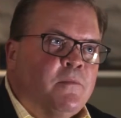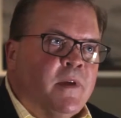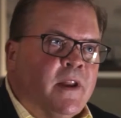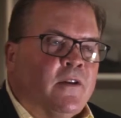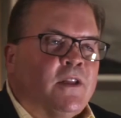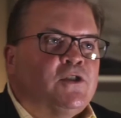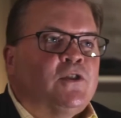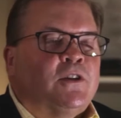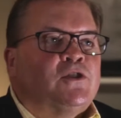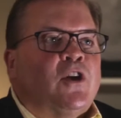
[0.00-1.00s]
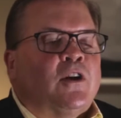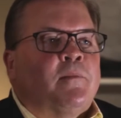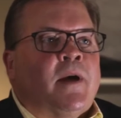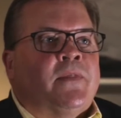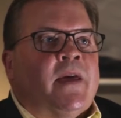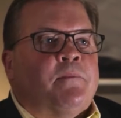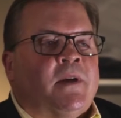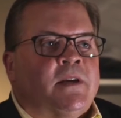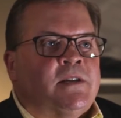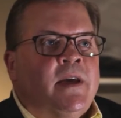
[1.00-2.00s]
a minute here? Let's talk about that because